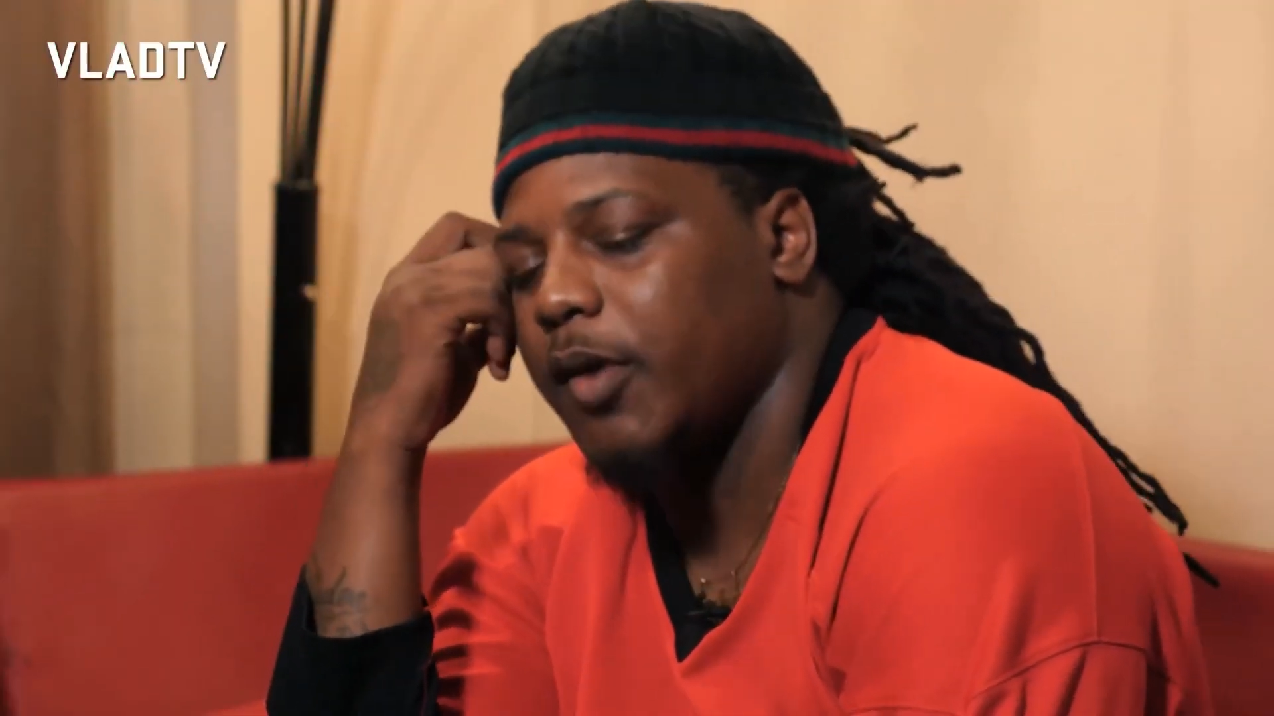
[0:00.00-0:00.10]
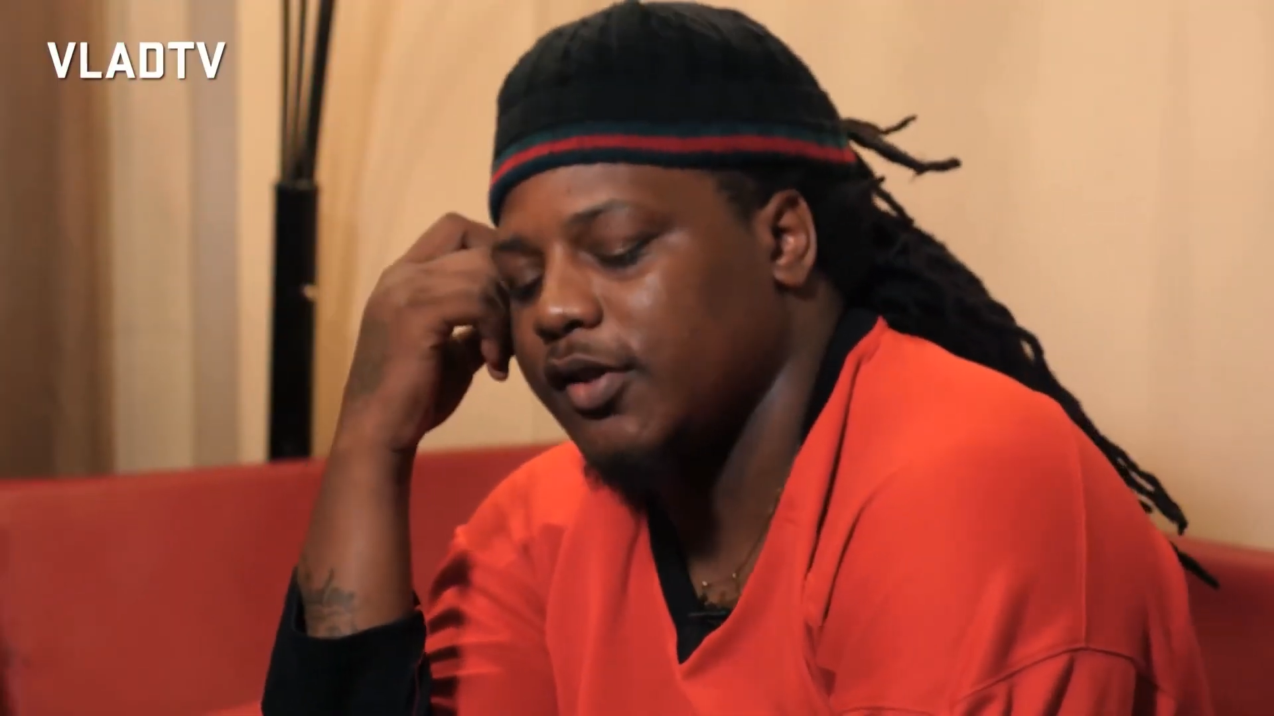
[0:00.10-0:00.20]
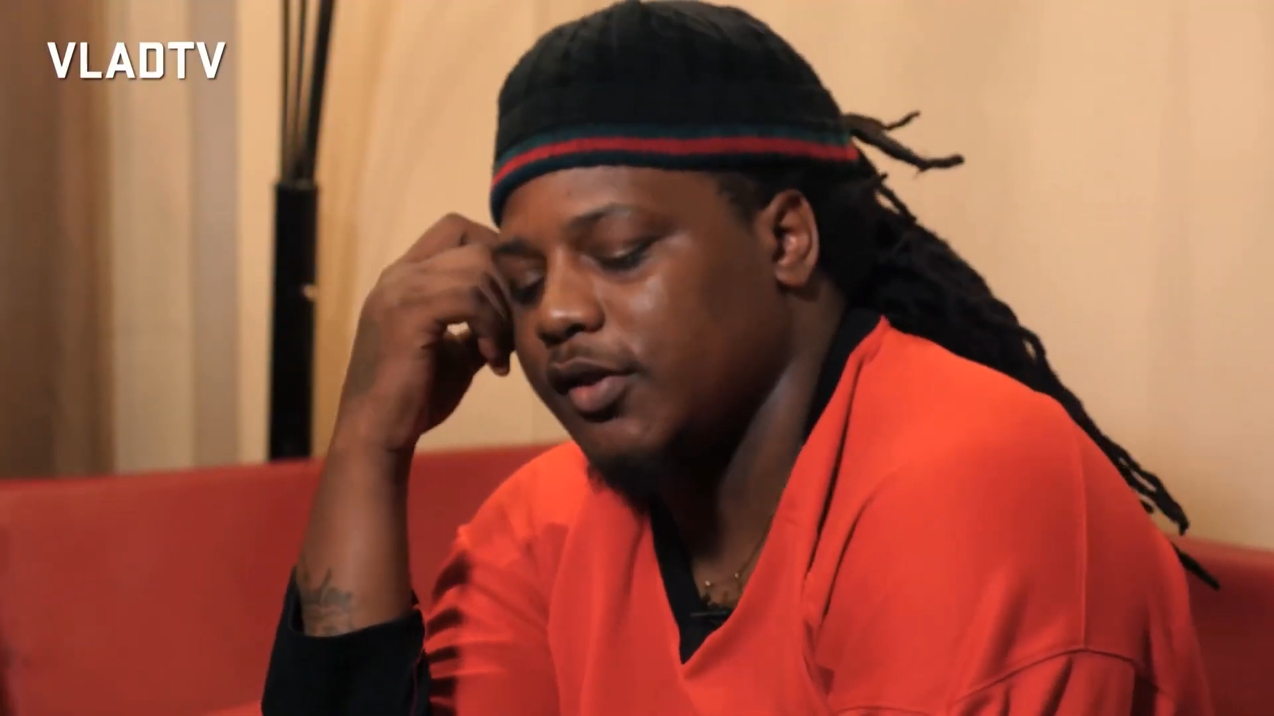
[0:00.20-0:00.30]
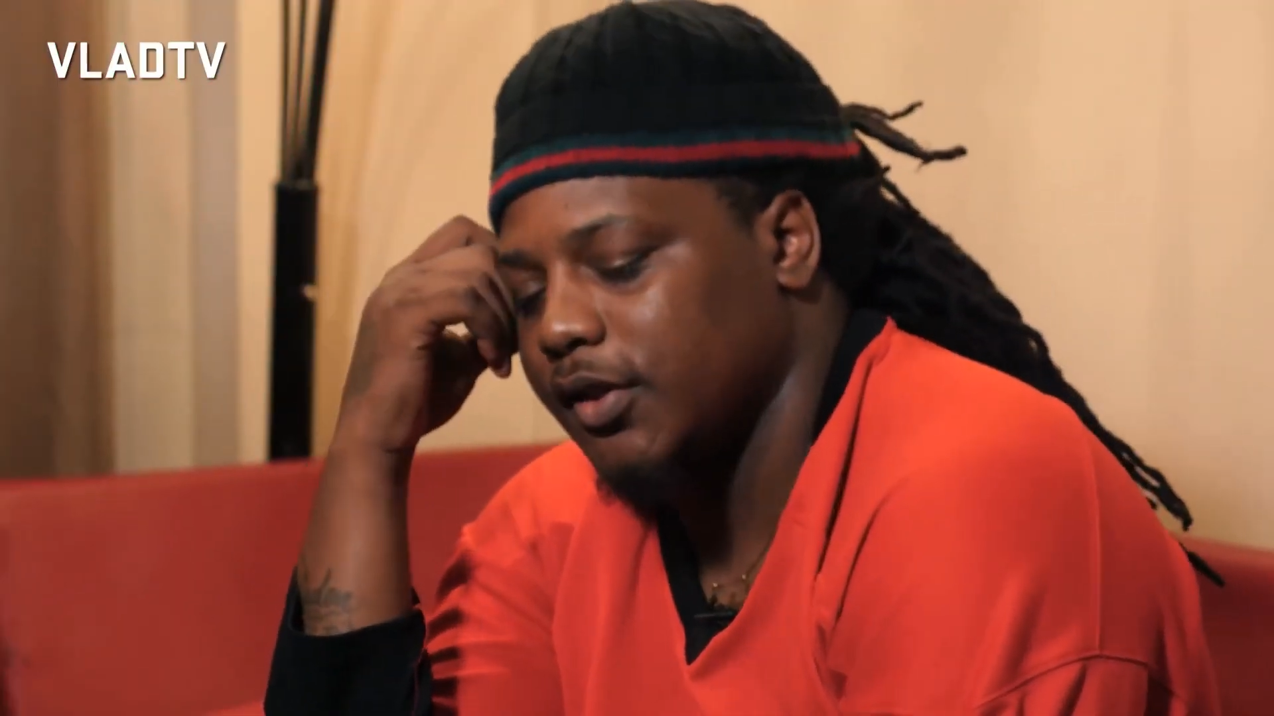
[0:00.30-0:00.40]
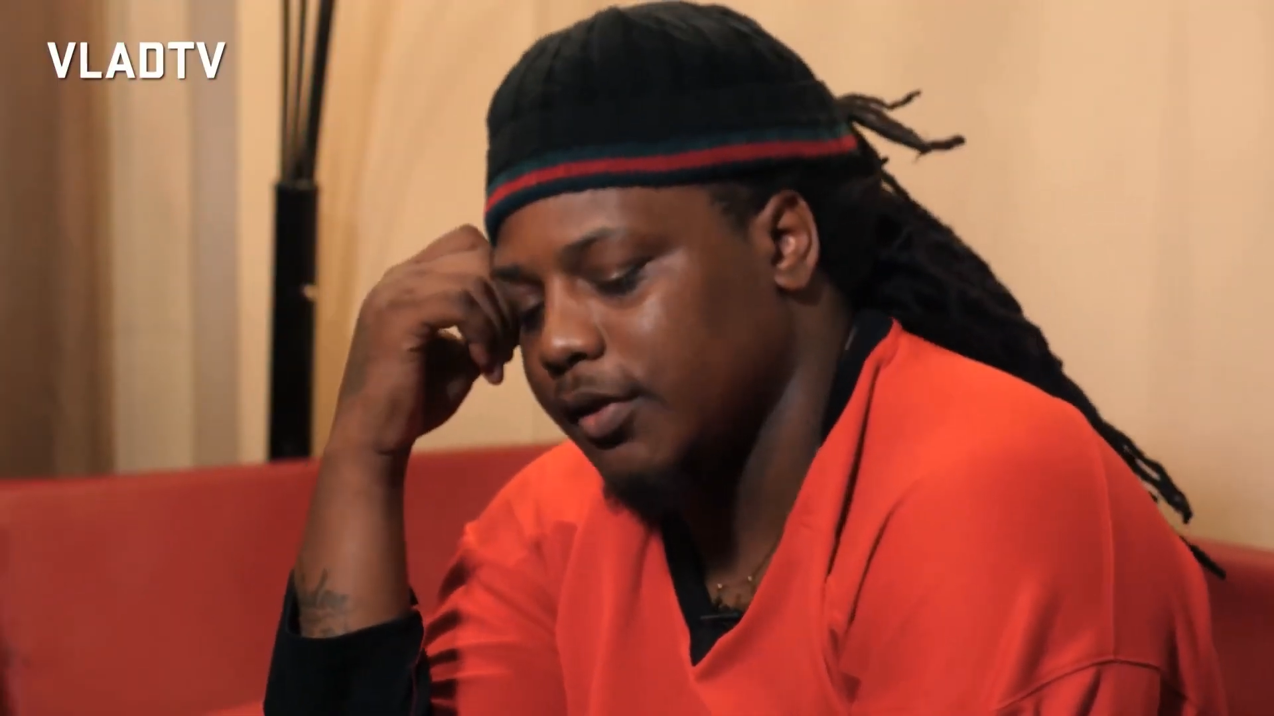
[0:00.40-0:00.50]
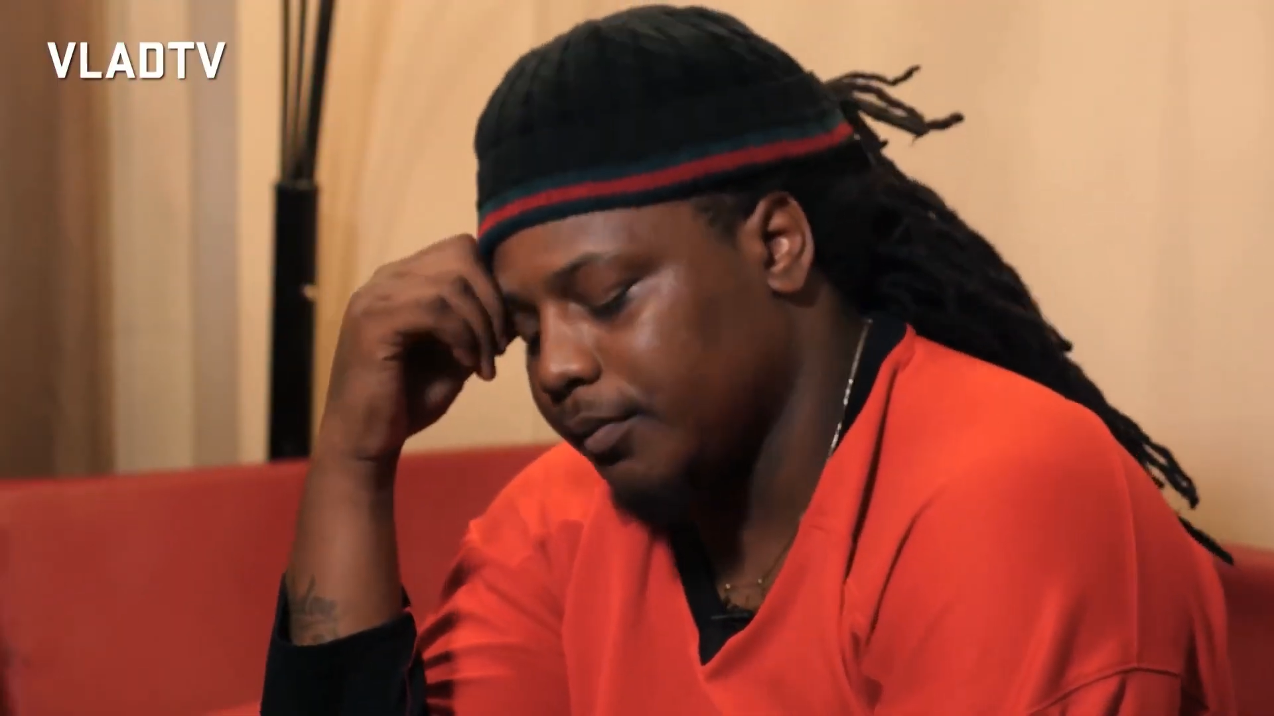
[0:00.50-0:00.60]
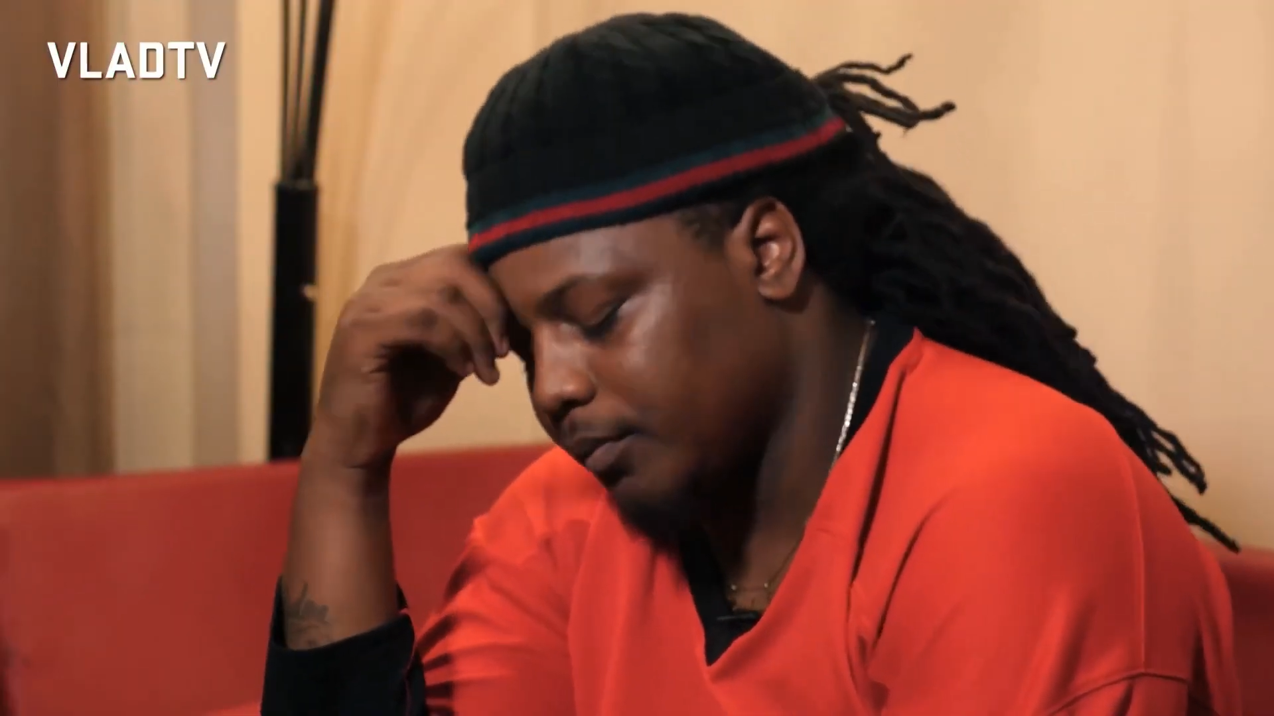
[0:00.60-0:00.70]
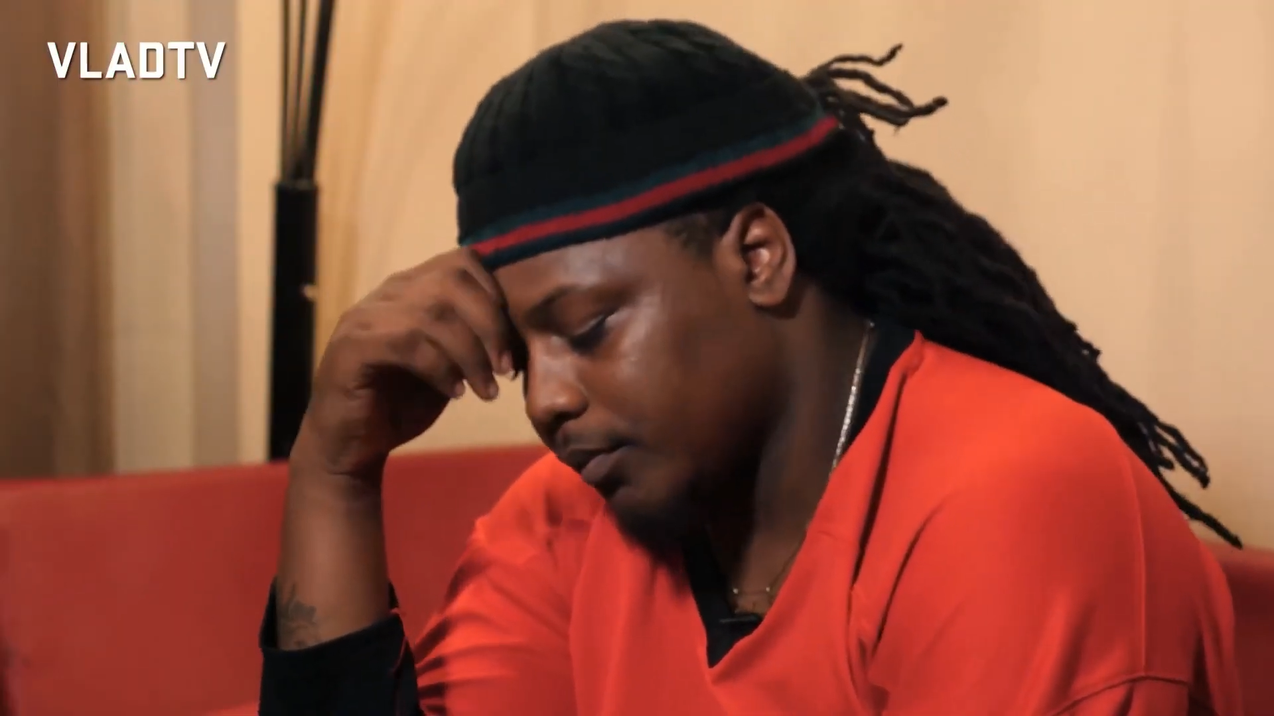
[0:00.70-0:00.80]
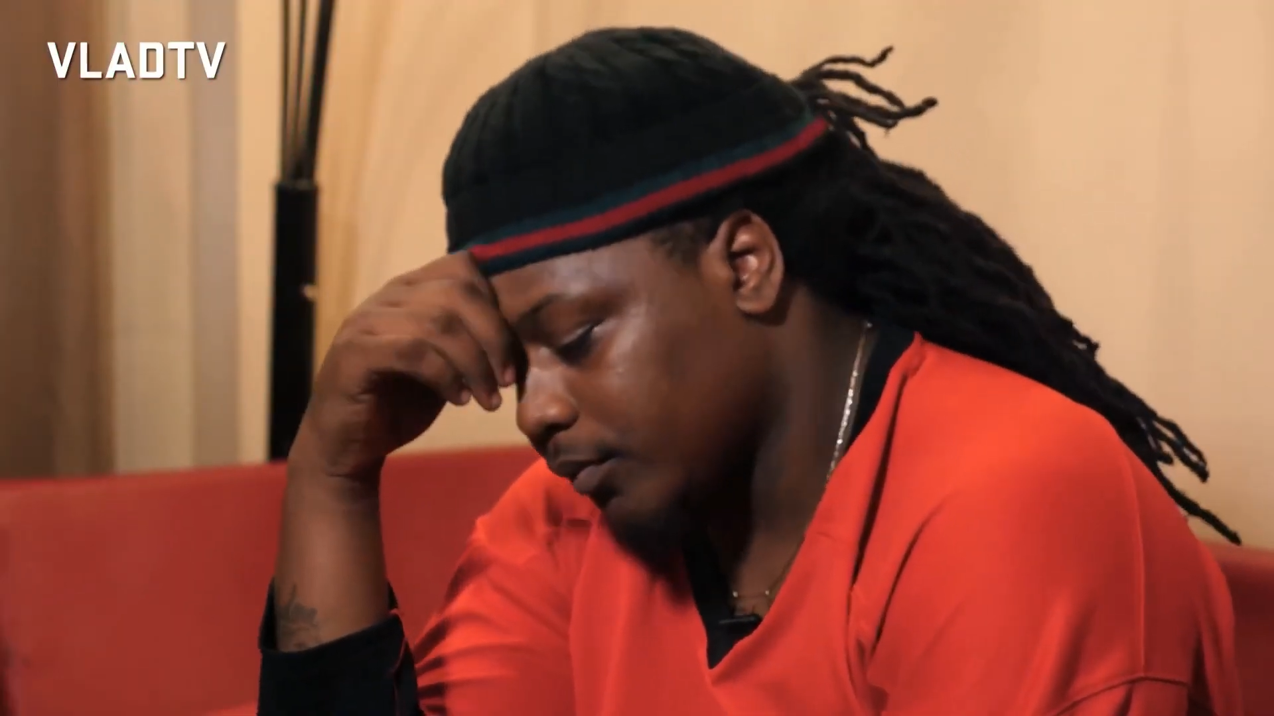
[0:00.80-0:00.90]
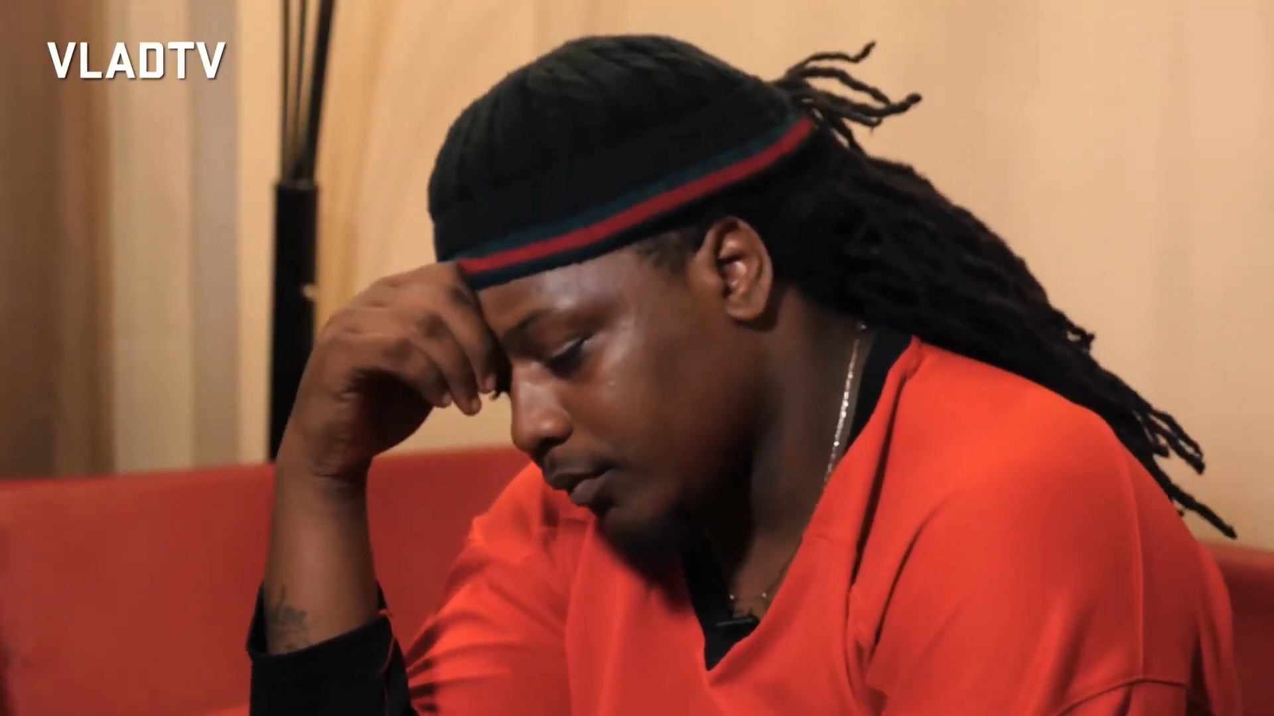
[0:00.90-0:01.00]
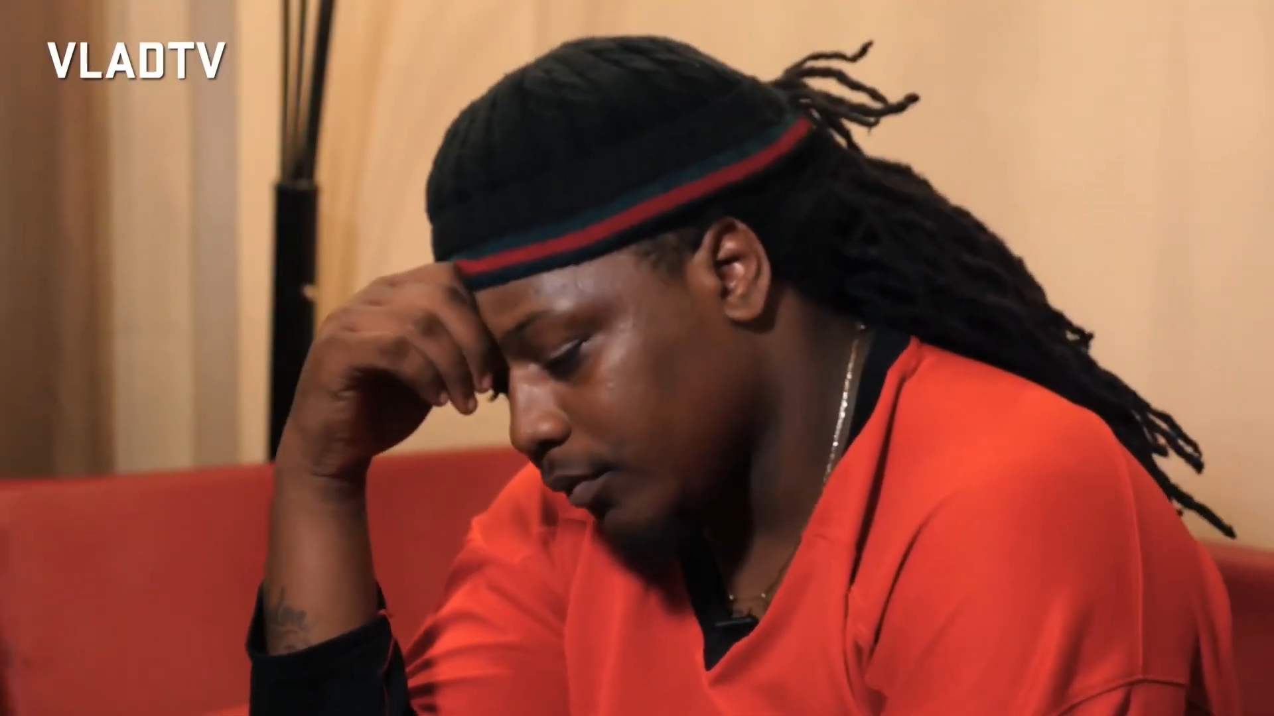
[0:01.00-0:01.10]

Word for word: goes way